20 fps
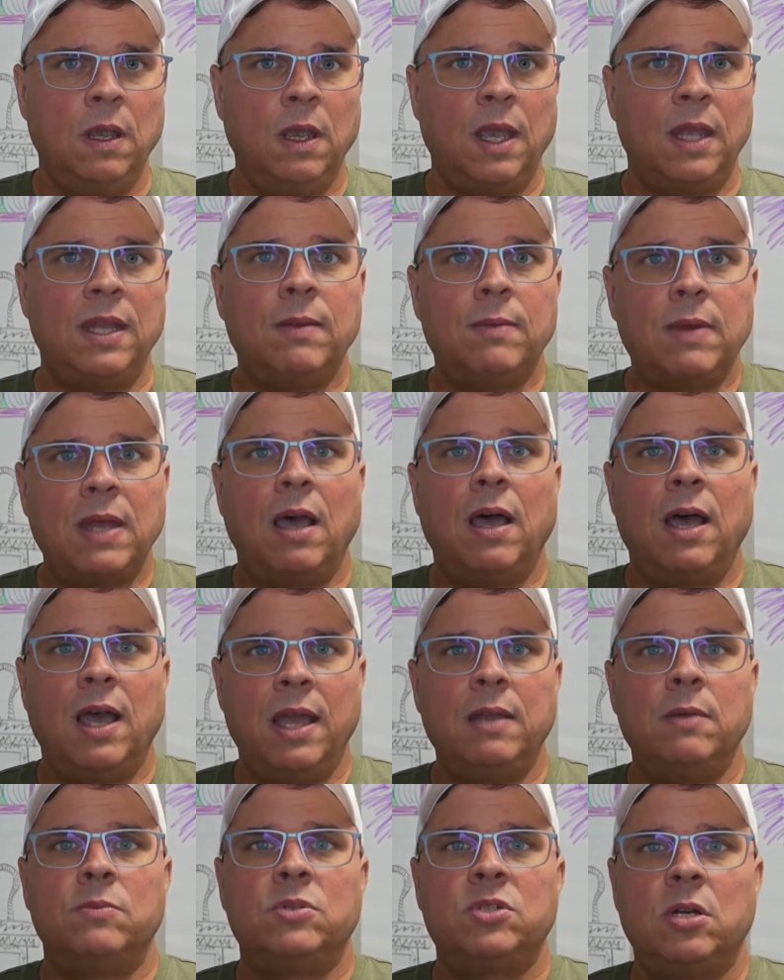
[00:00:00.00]
And then now I
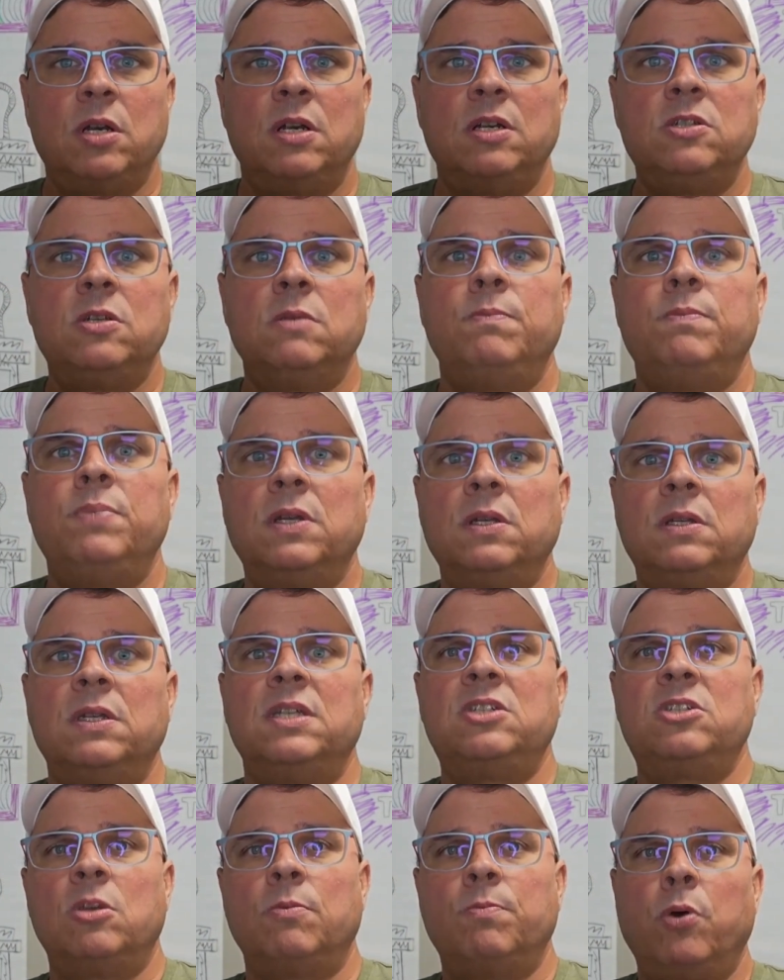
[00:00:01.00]
am starting to build a
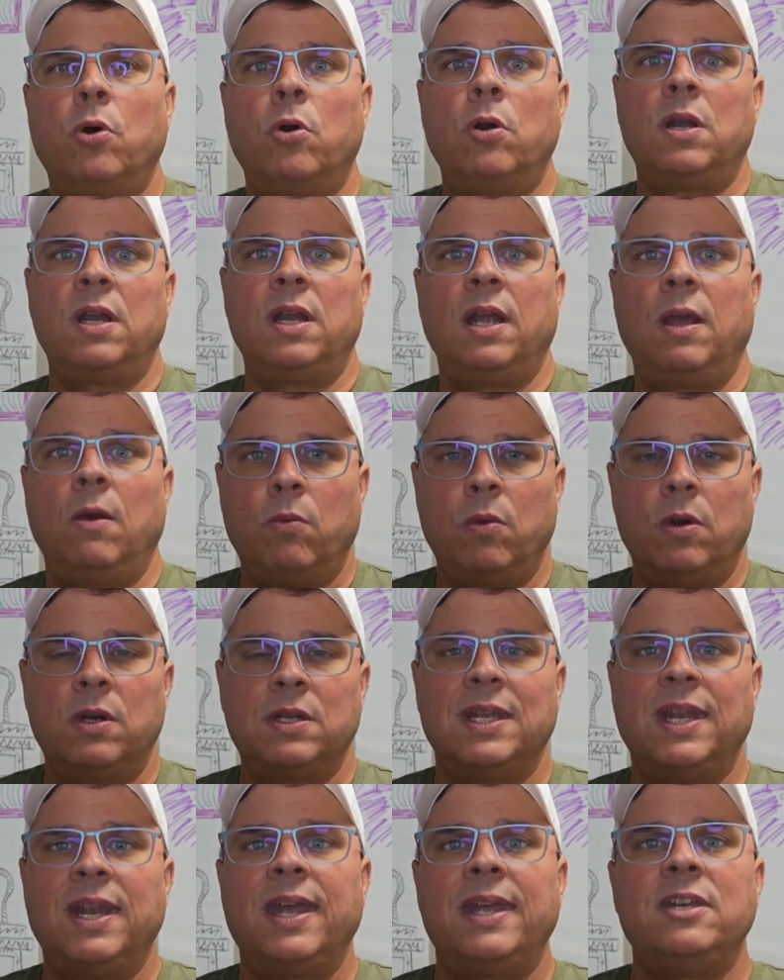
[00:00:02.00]
support network
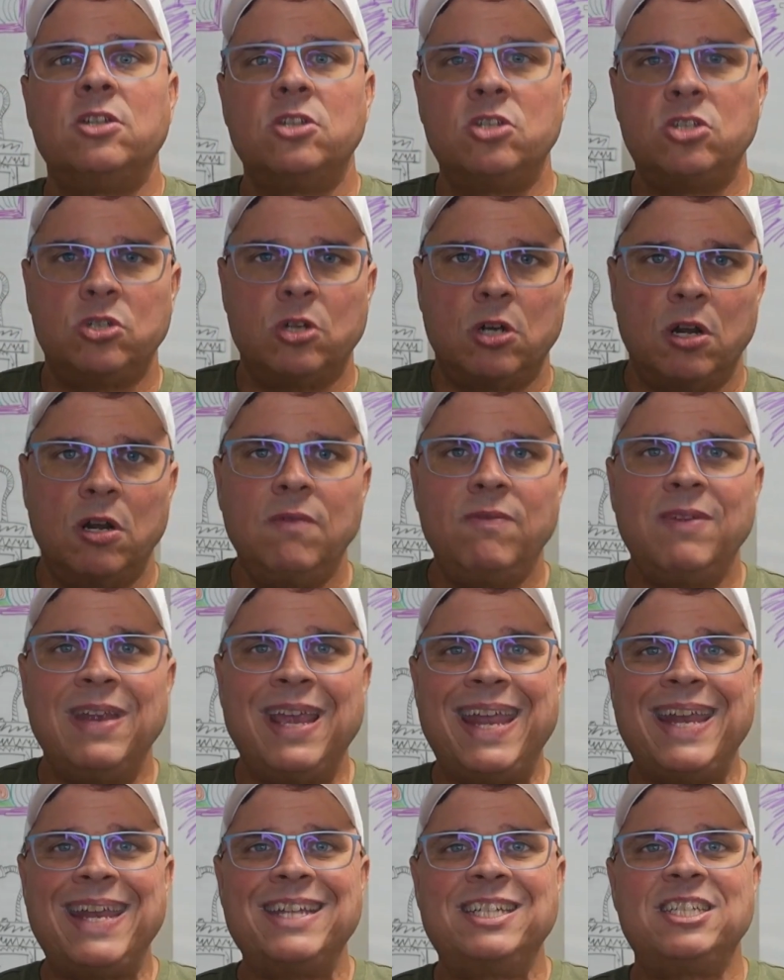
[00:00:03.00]
that I deserve.
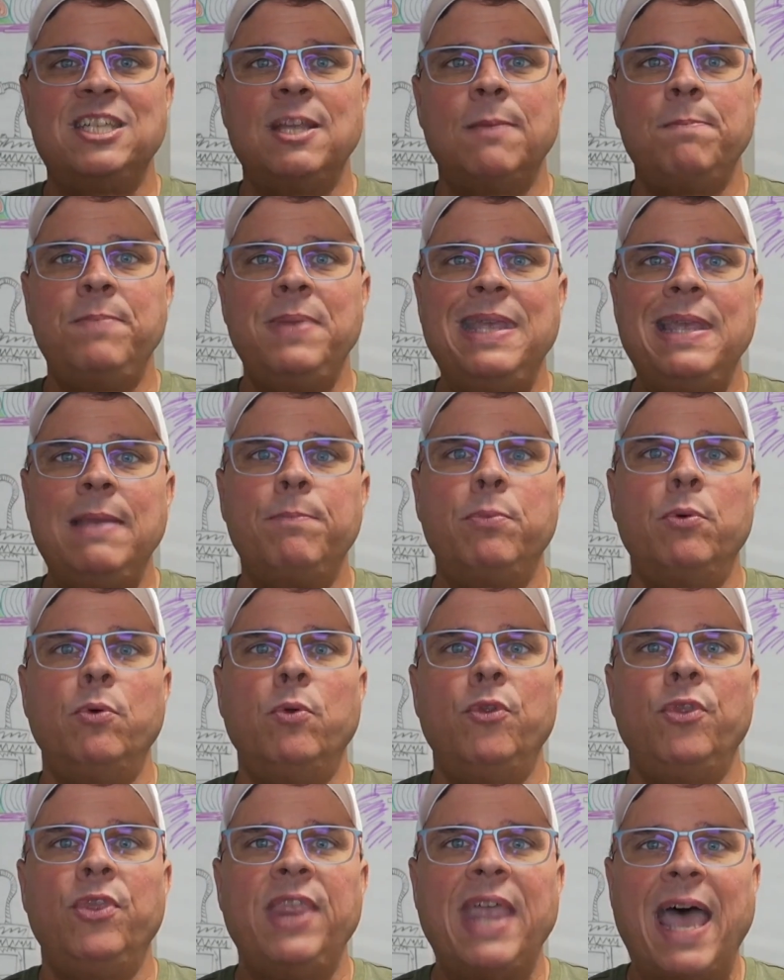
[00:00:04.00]
And it's the
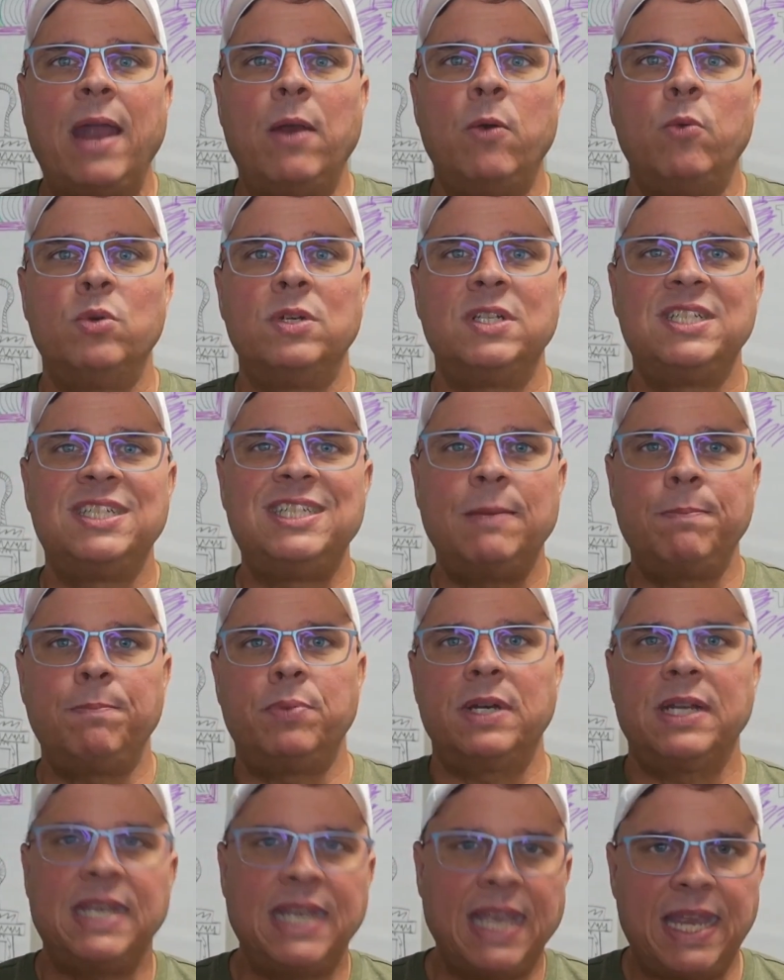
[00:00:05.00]
people that
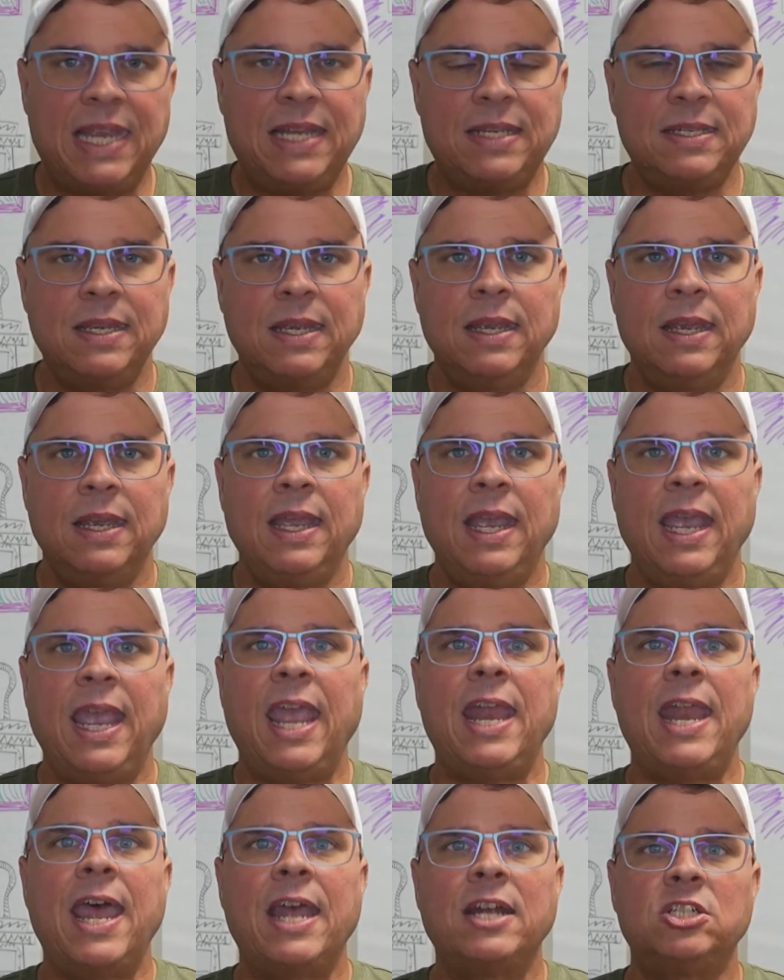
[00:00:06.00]
reciprocate
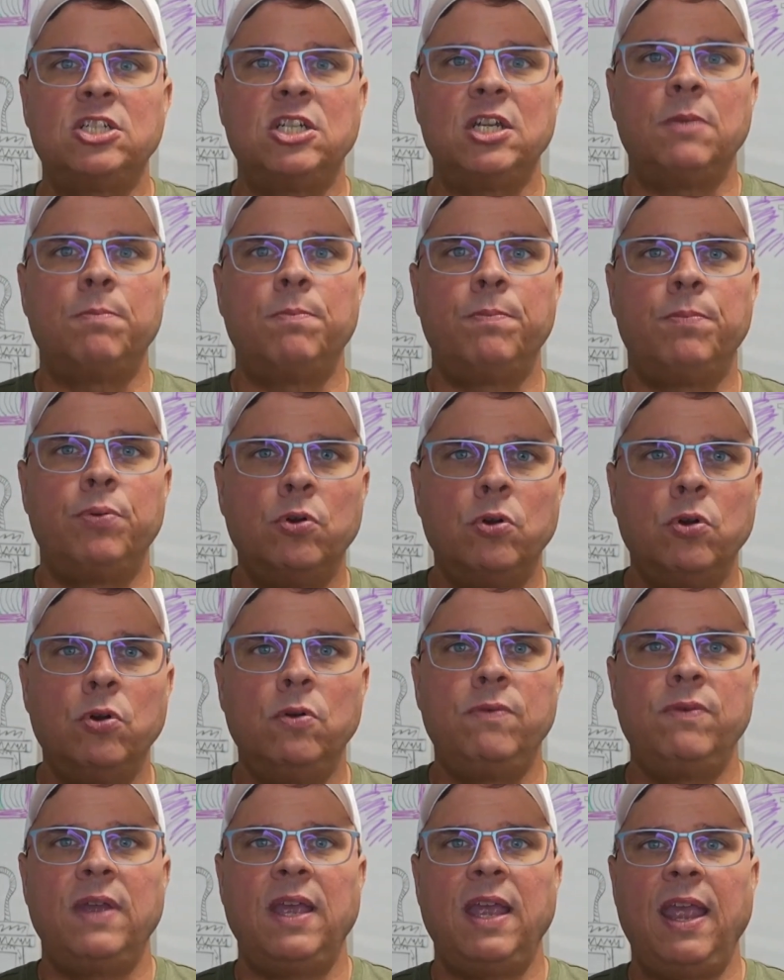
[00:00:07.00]
and actually
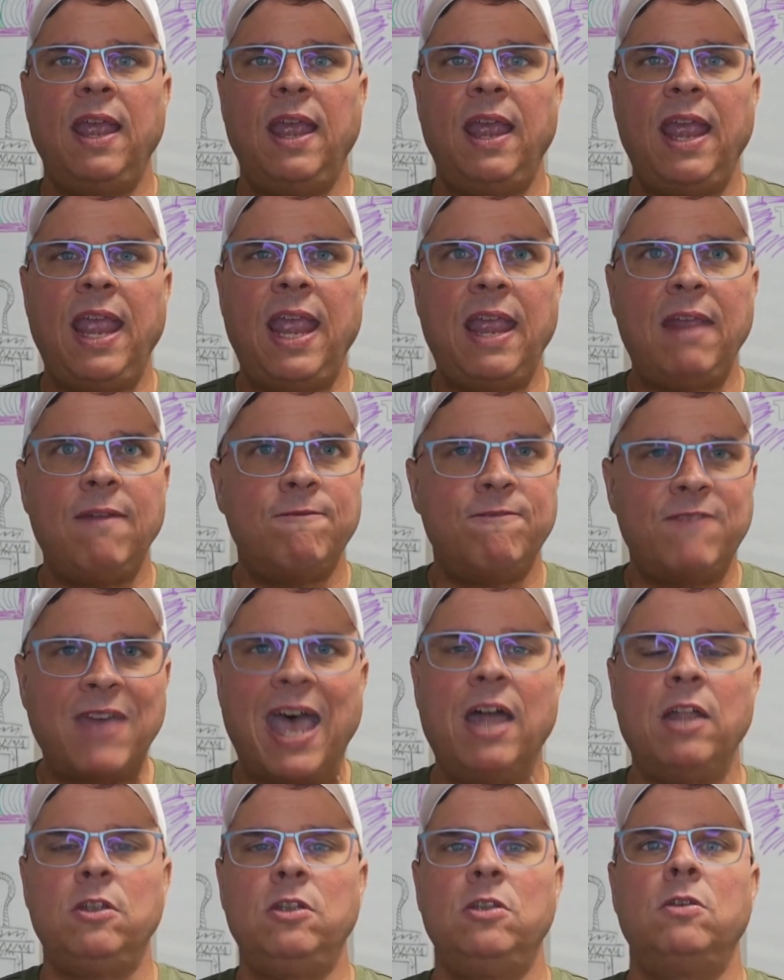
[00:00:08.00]
approve and
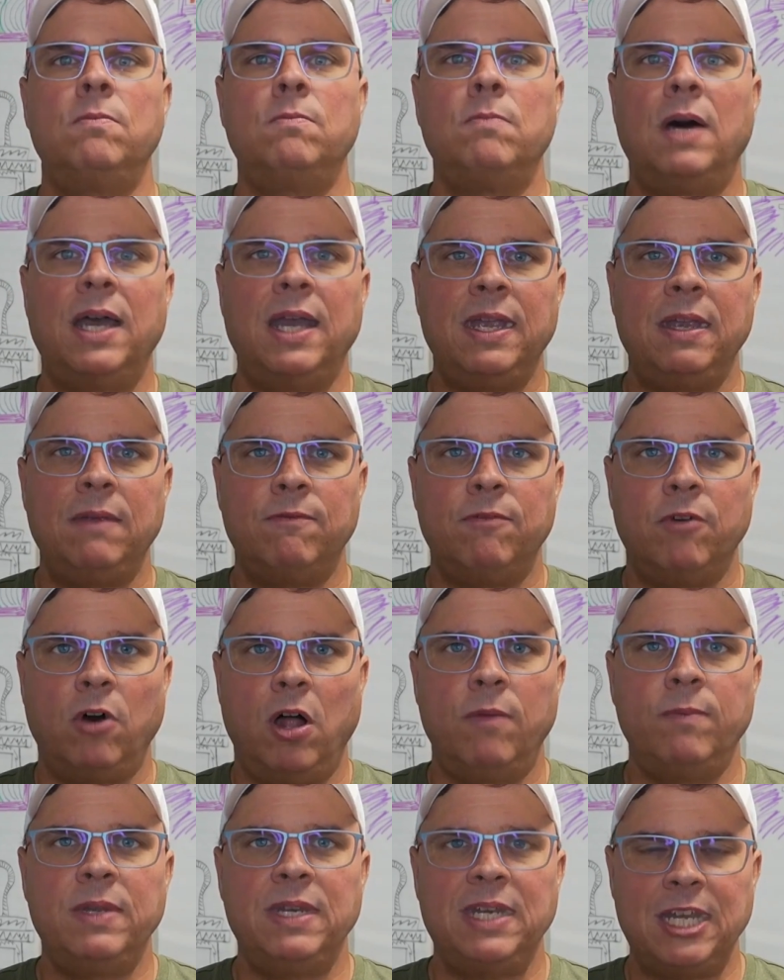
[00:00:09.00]
value my
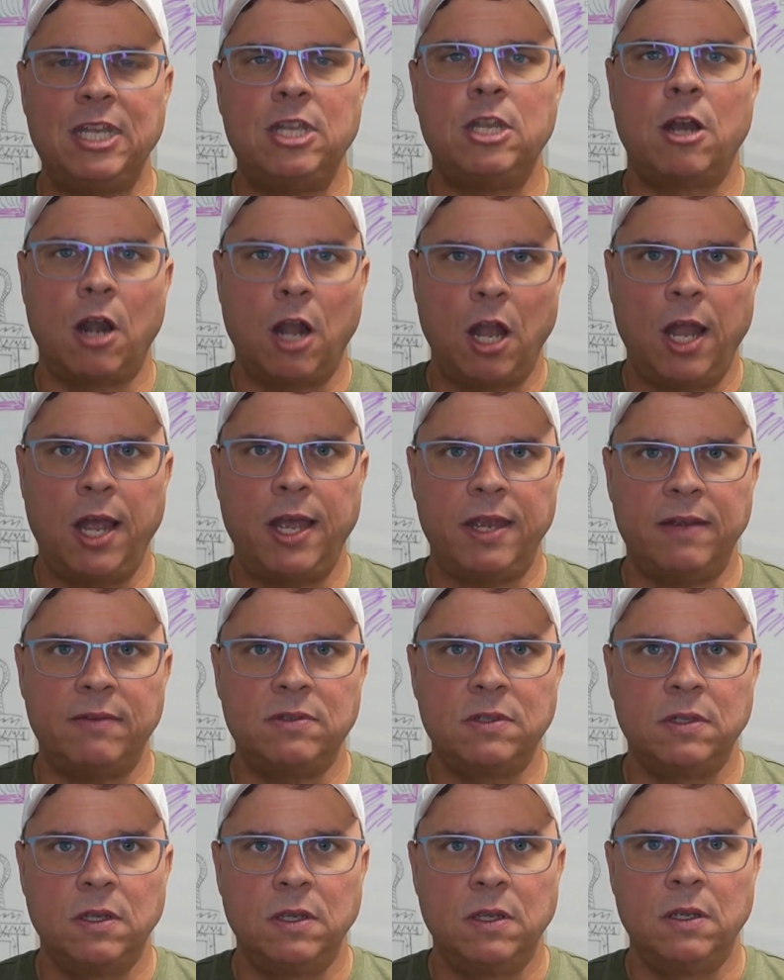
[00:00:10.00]
involvement in their lives.